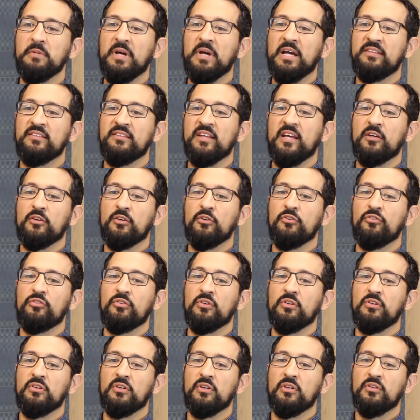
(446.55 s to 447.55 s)
attackers
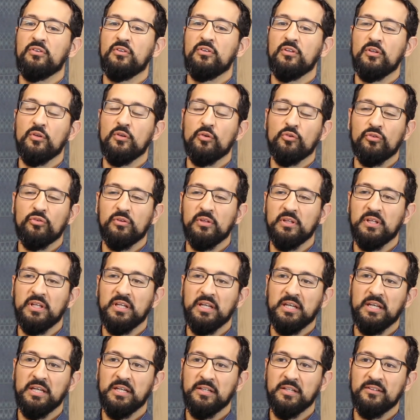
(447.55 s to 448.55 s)
could continuously
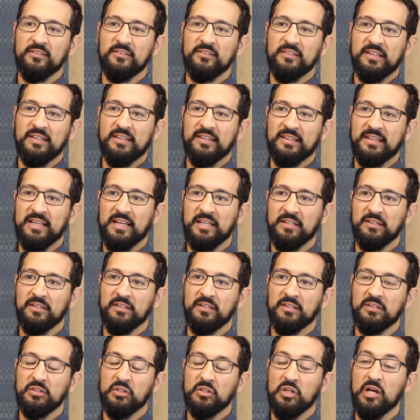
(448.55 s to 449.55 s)
hit that
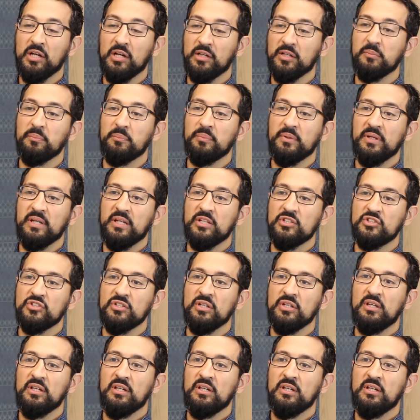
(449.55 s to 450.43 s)
login page